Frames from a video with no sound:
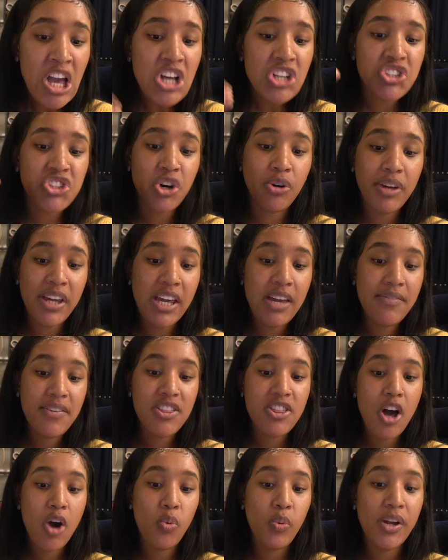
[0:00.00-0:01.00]
So
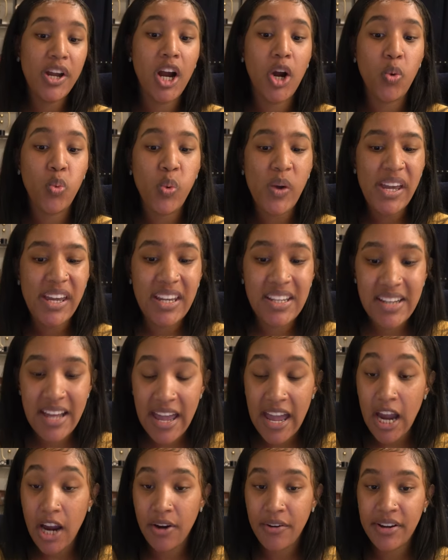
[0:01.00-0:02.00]
even though we are weak in
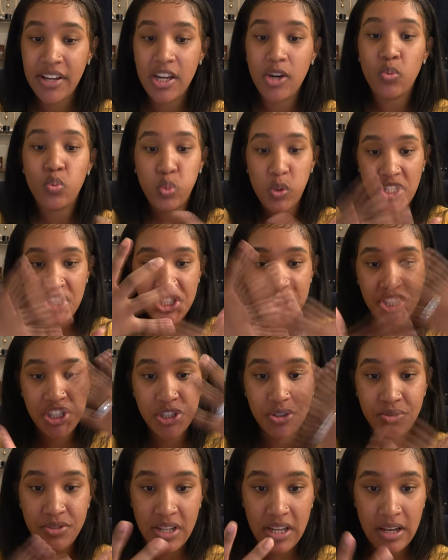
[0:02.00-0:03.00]
the area, we
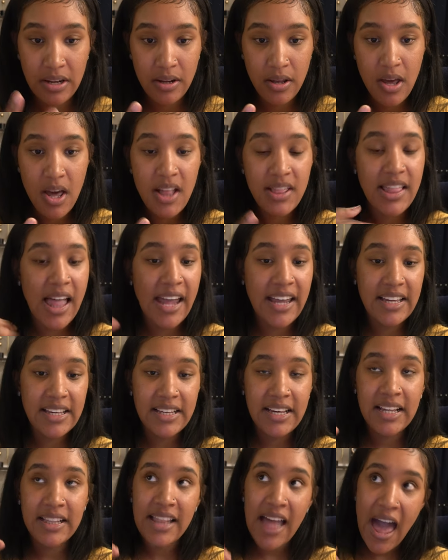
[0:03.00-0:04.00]
shield it. Like
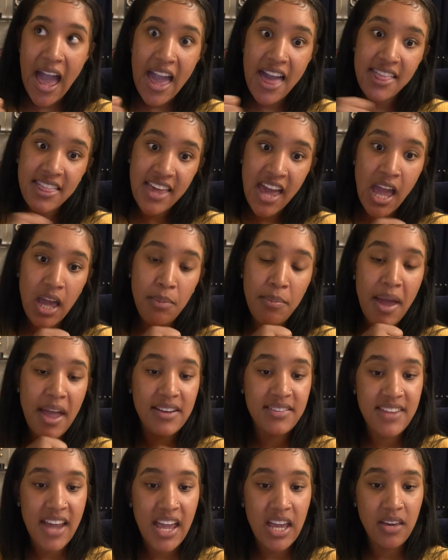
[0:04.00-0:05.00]
Goliath came
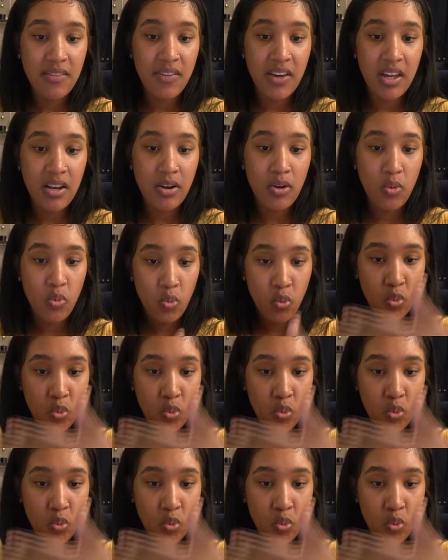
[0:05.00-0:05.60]
at David